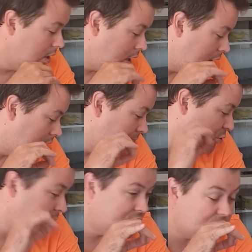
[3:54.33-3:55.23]
Um,
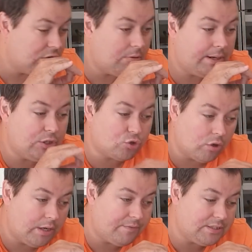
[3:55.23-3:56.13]
2208
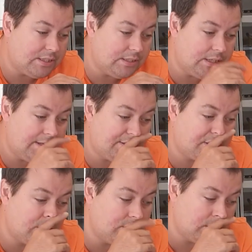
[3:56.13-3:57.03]
drivers in there,
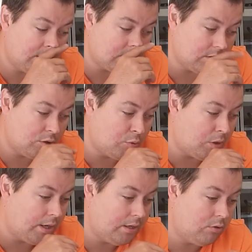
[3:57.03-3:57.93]
so nice and
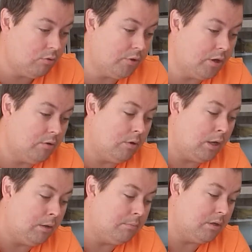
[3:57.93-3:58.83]
quiet, although
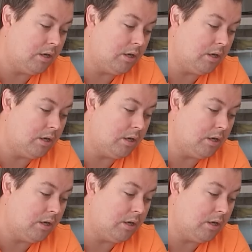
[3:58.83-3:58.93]
um,